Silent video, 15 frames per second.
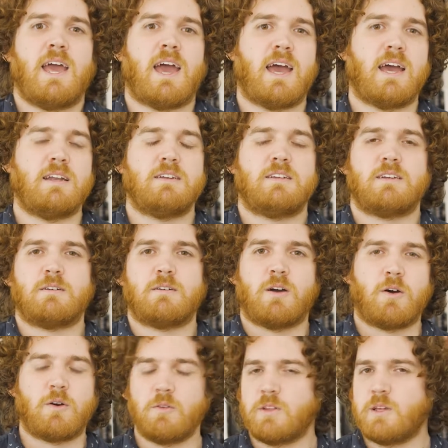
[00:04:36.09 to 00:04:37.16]
and
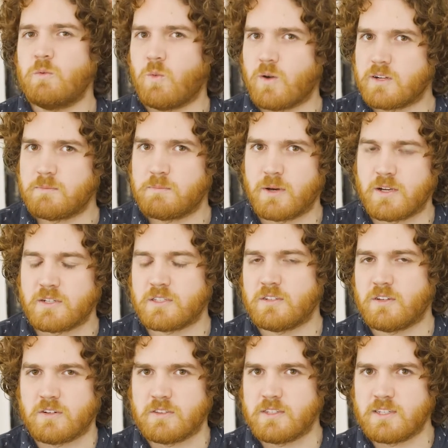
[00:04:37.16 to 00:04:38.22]
only one person
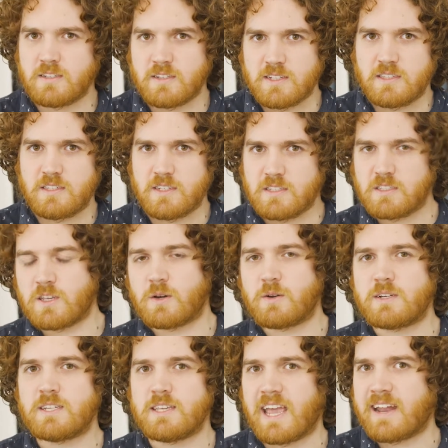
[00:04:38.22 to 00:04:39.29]
on this list is
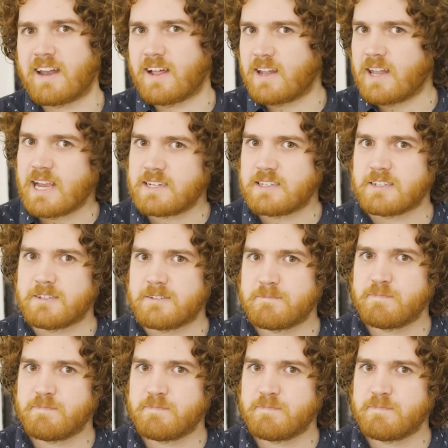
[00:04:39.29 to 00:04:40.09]
going to get elected.